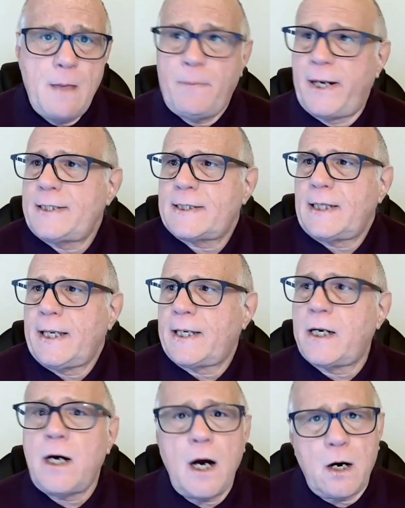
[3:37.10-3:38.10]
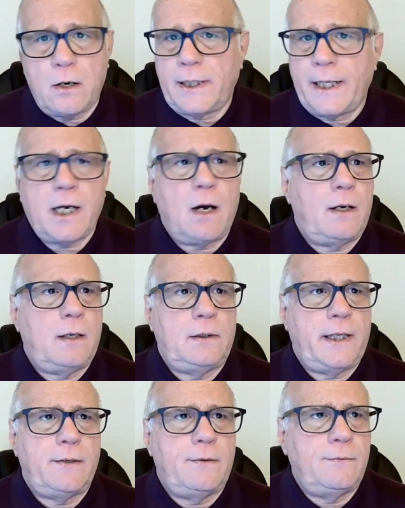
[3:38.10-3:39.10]
But it's like a car, like
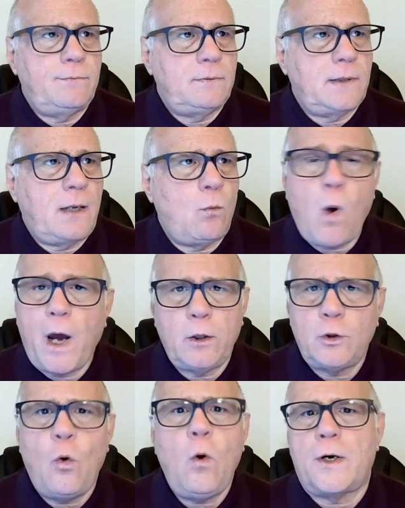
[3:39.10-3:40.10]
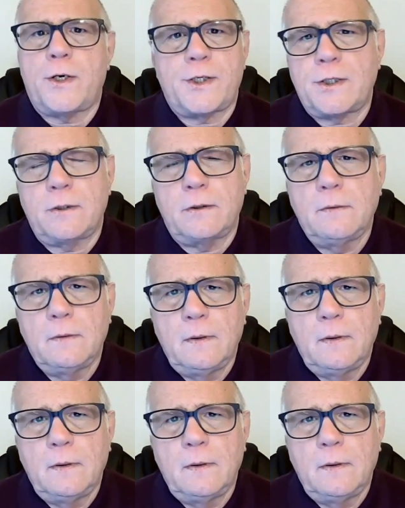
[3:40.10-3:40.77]
a wild horse.